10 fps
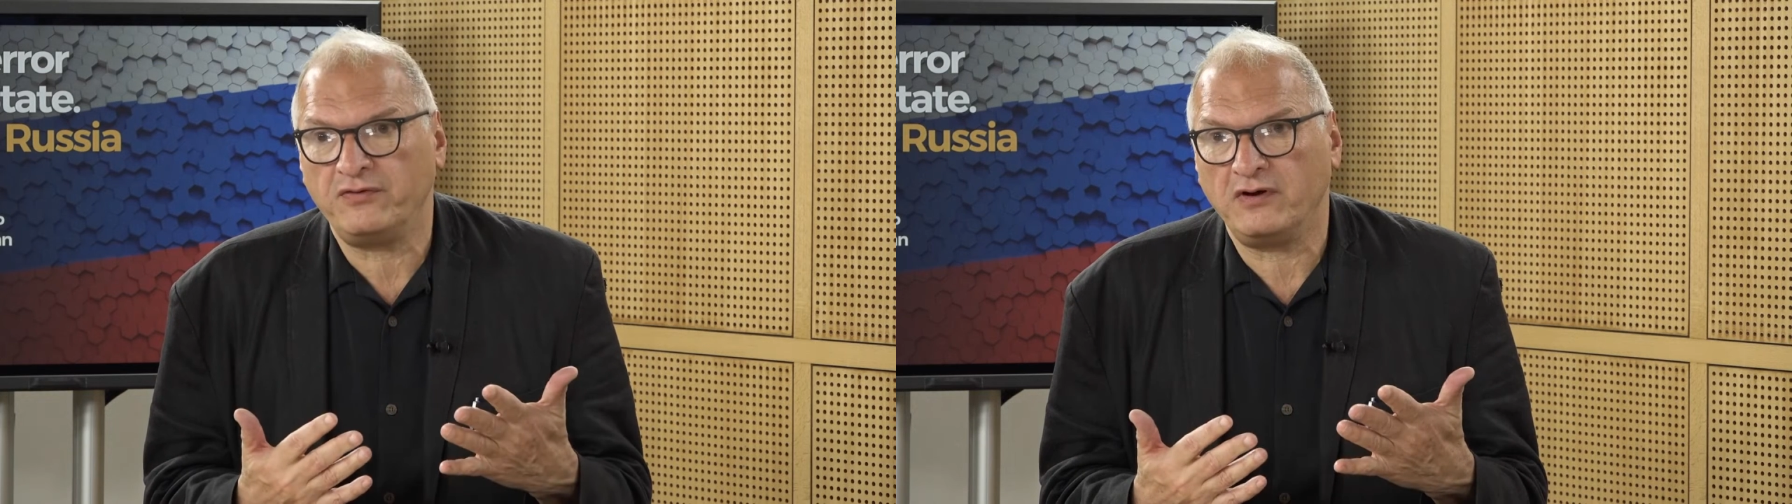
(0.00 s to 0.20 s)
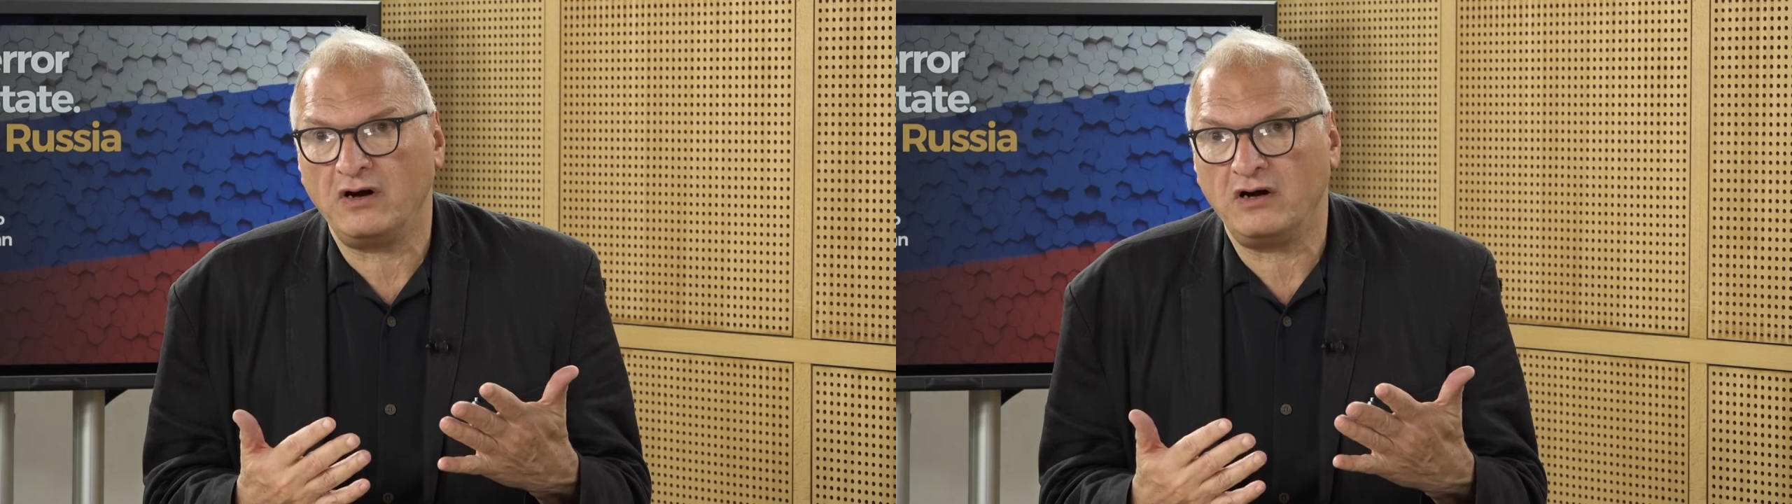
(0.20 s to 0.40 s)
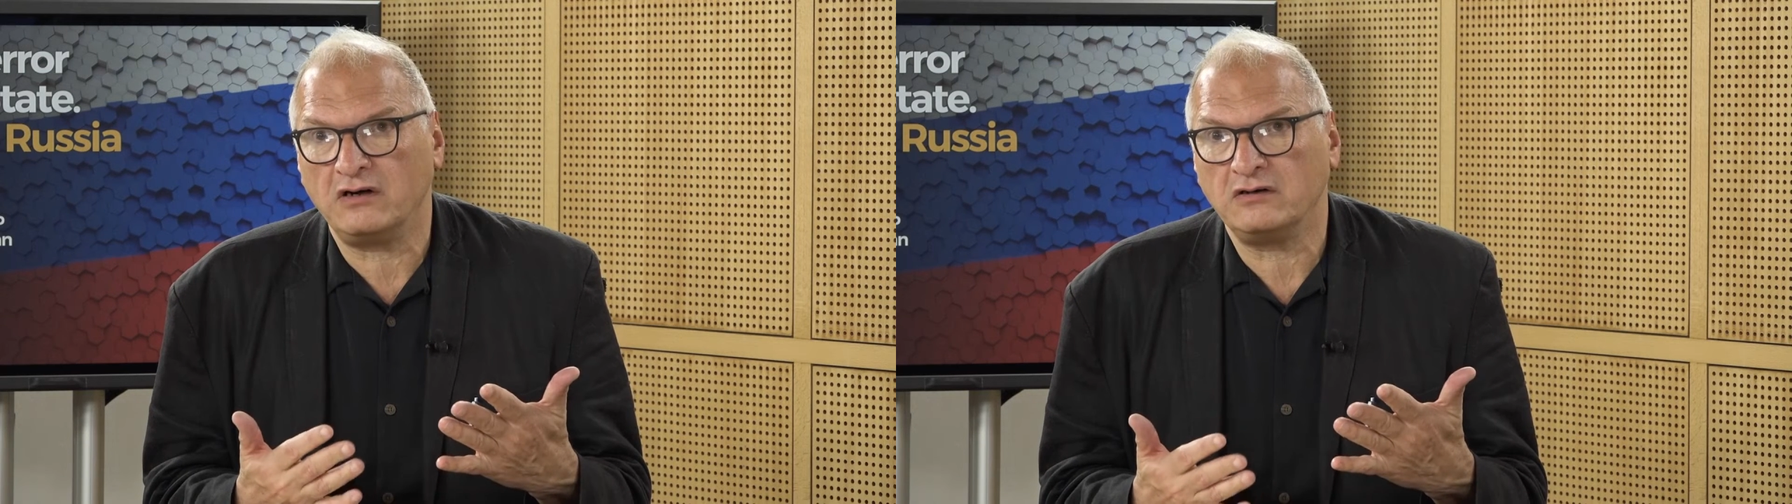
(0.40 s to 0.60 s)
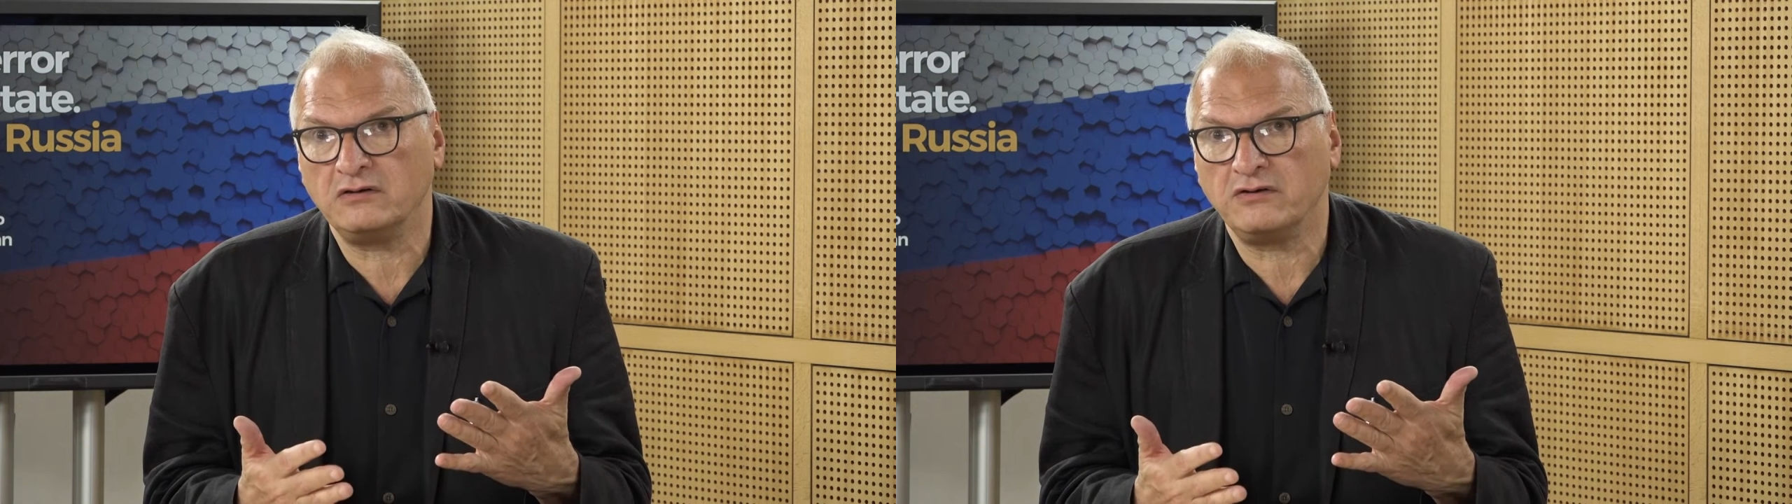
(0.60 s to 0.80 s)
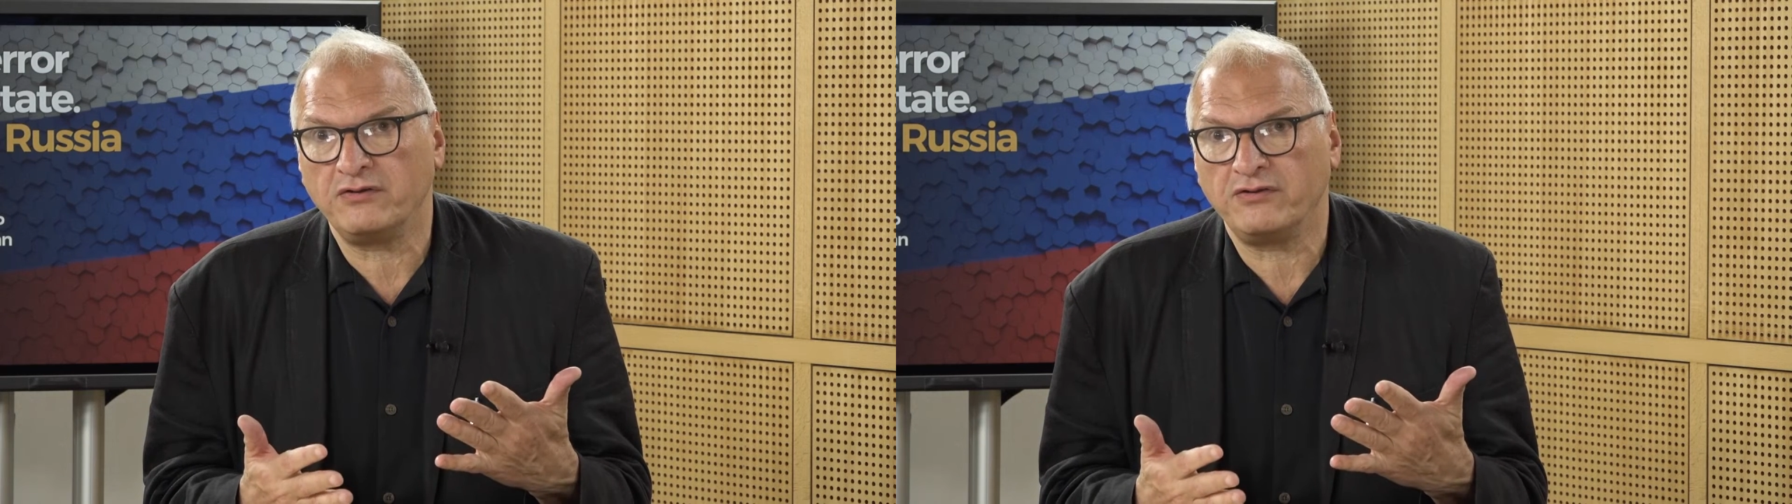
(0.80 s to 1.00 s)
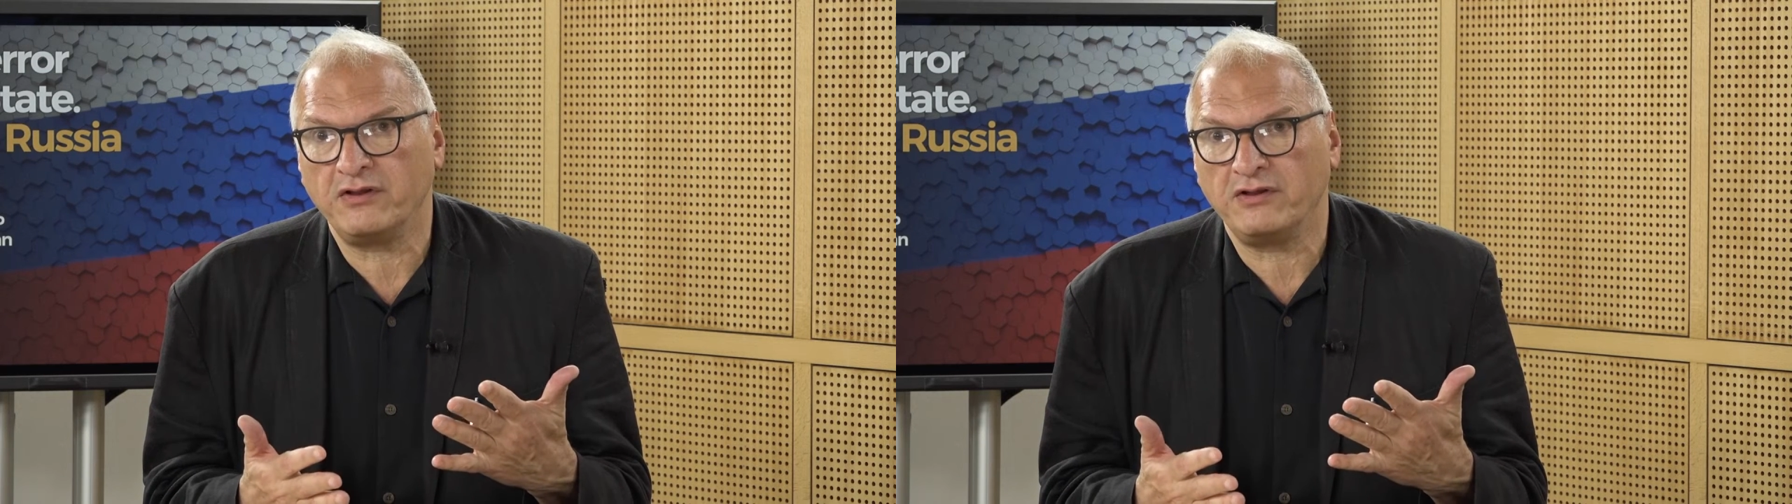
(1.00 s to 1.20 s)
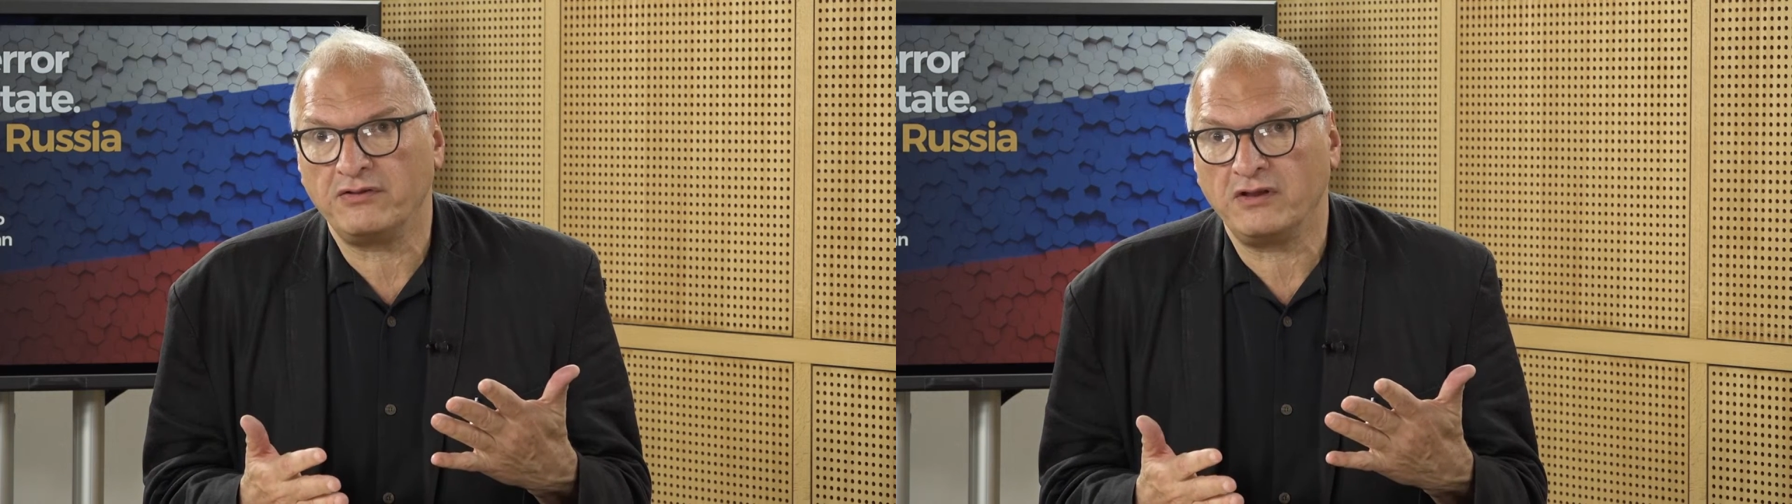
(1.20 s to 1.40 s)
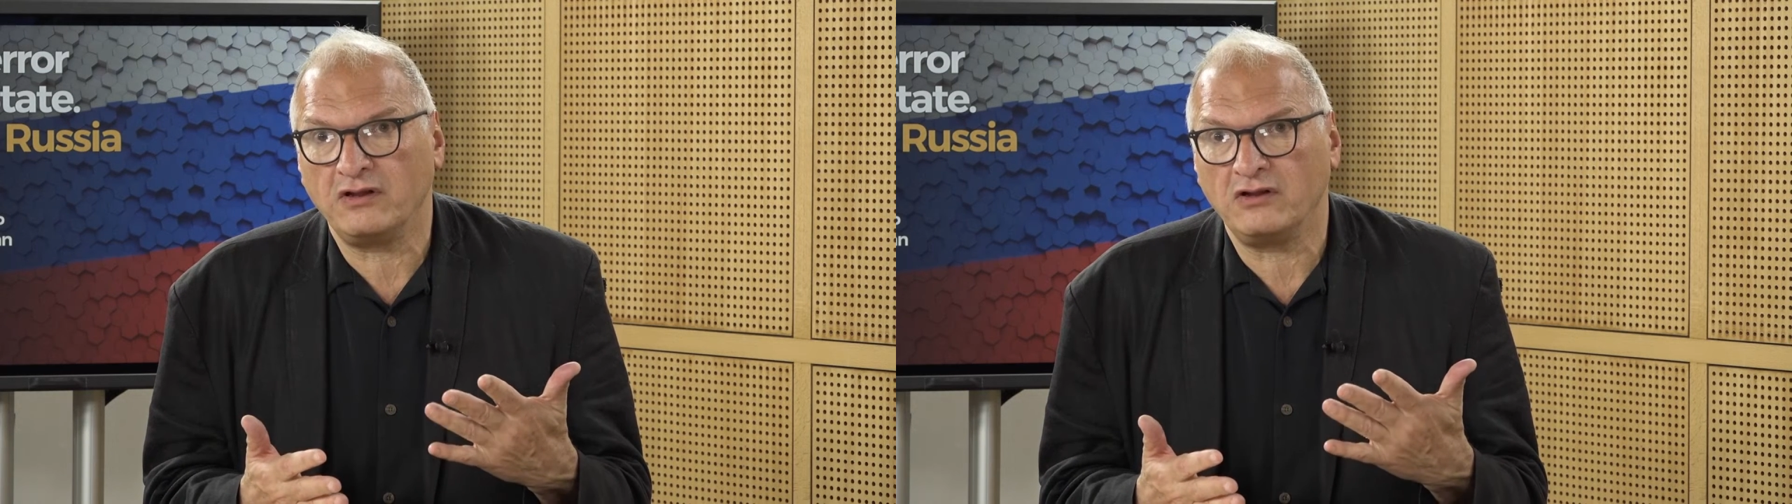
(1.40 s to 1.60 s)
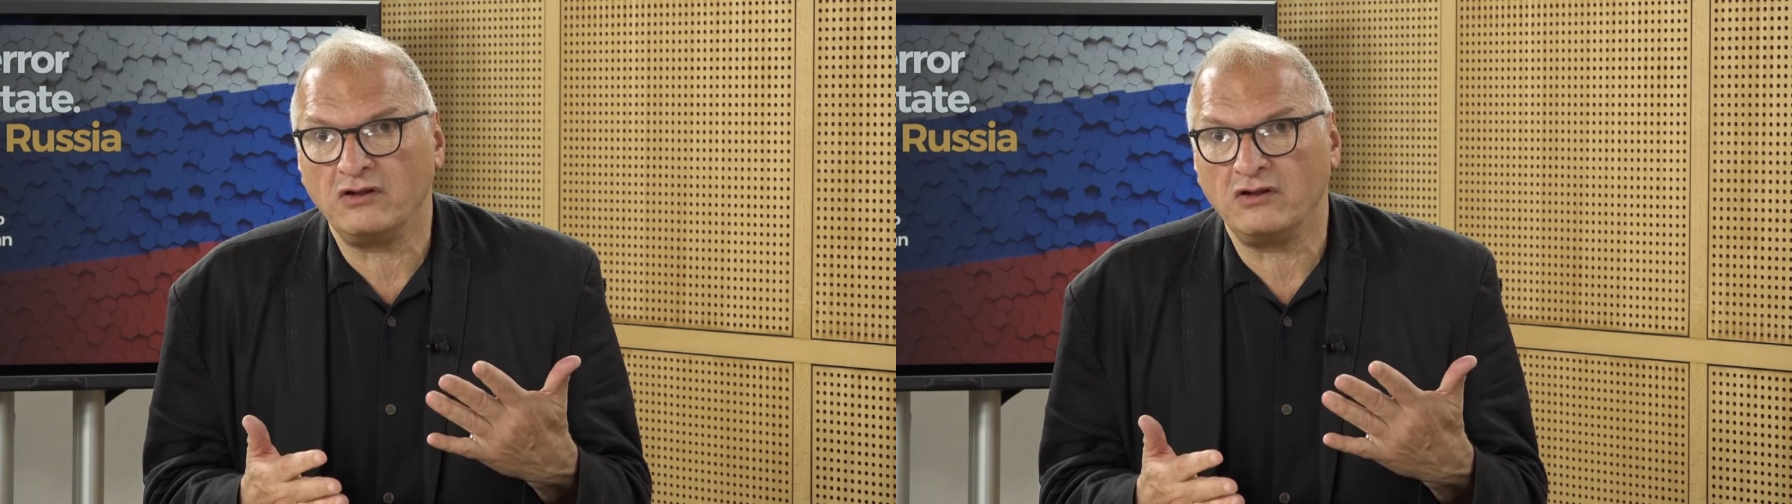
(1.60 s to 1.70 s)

the